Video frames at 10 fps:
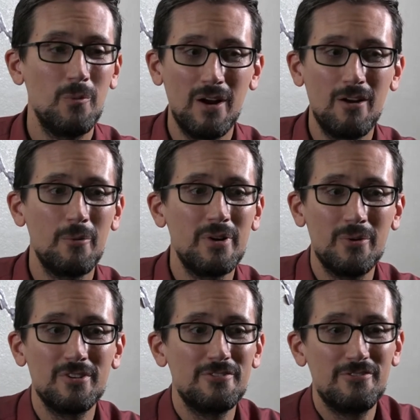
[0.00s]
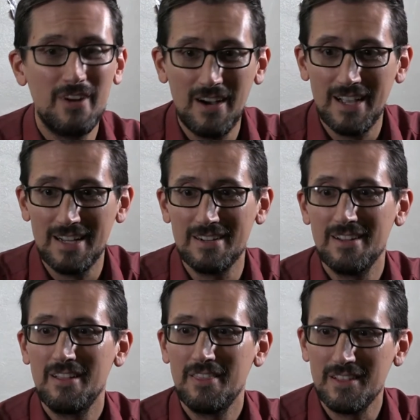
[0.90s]
Where are we going to
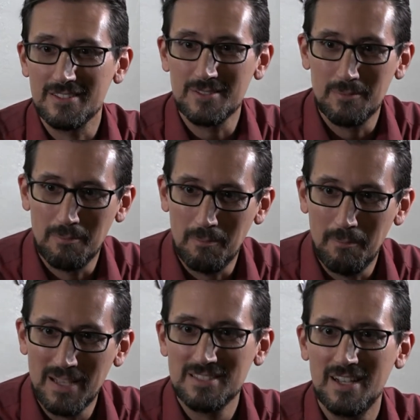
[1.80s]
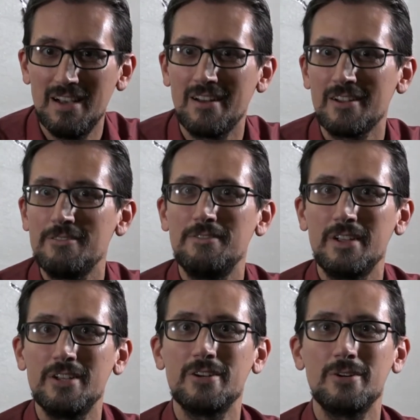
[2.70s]
find this messianic
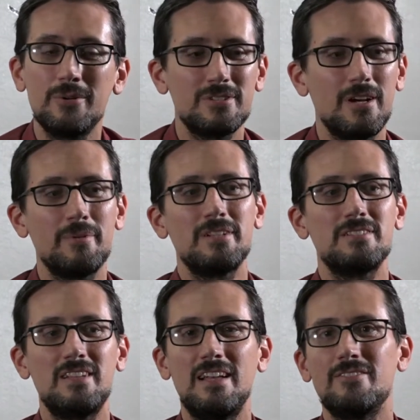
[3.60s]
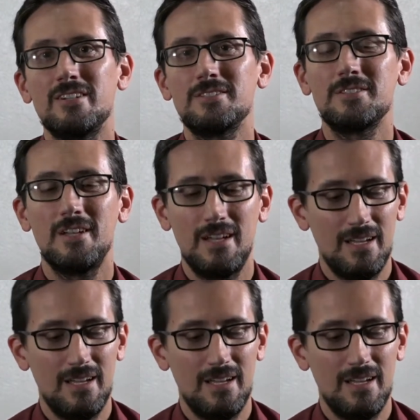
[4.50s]
figure who is coming to save us?